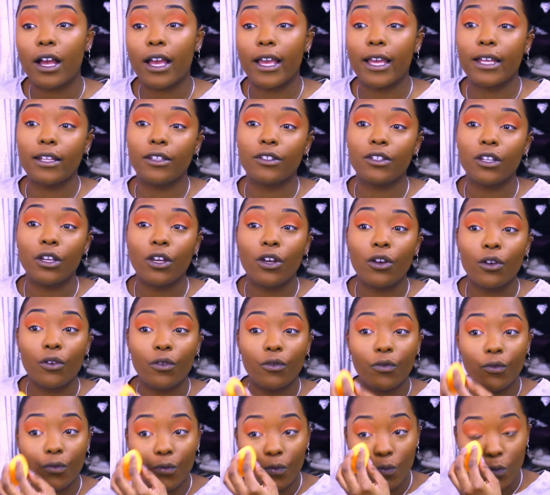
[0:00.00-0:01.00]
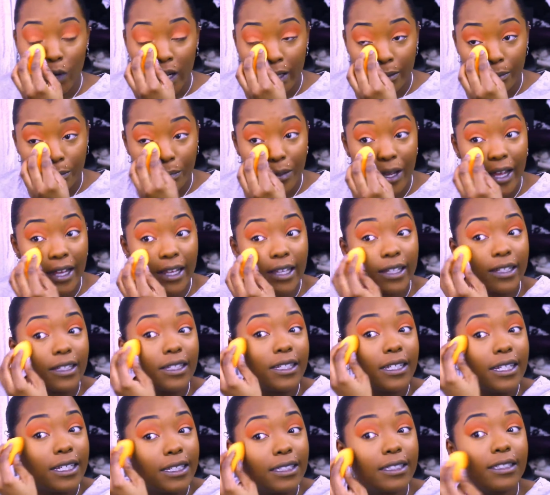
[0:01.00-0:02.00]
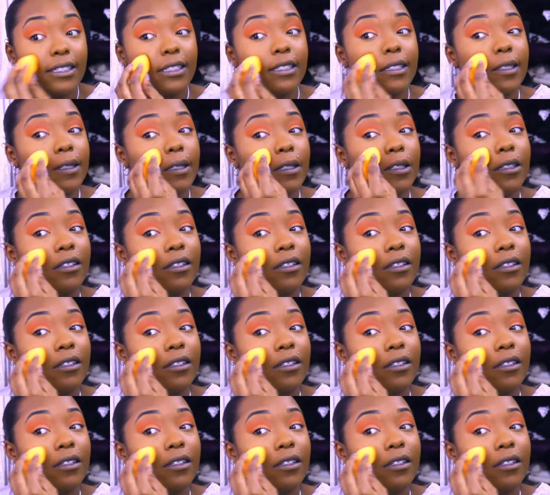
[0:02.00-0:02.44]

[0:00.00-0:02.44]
had went back and listed.